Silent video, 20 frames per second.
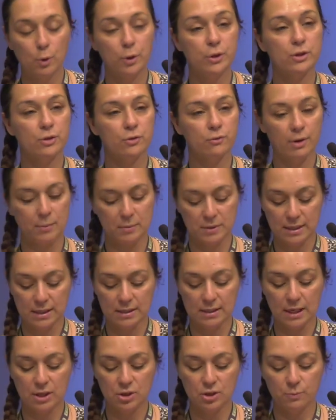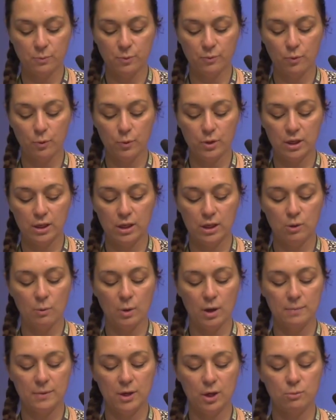points on representation before the EU
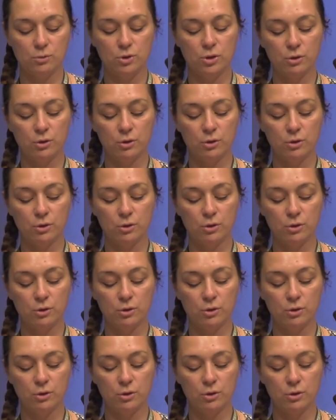IPO